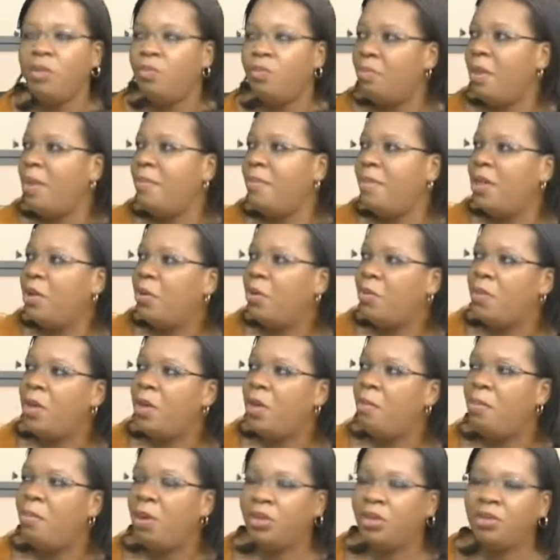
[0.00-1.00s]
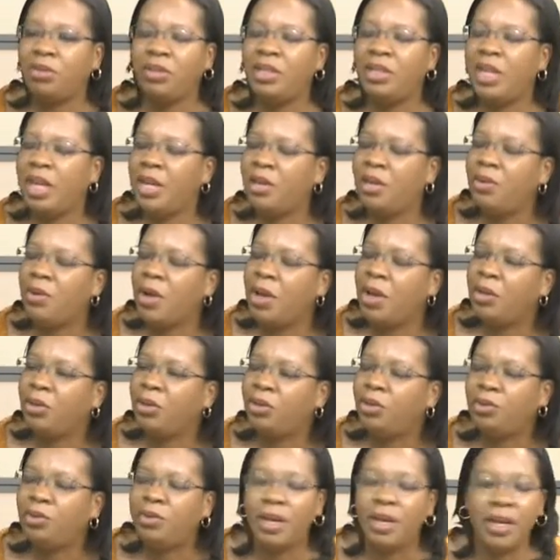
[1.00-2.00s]
maybe there will be a bus to take you and your
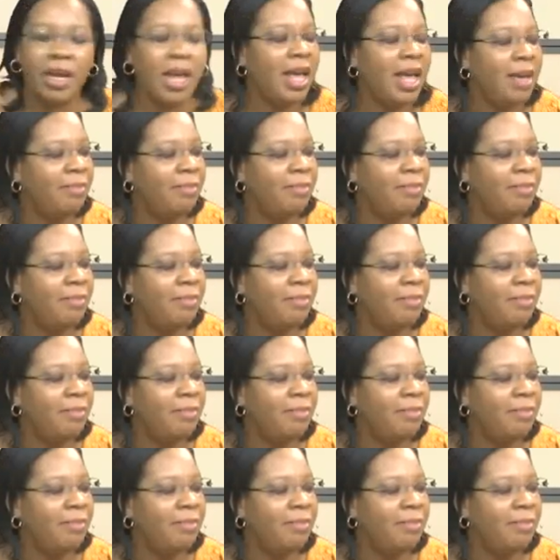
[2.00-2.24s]
children.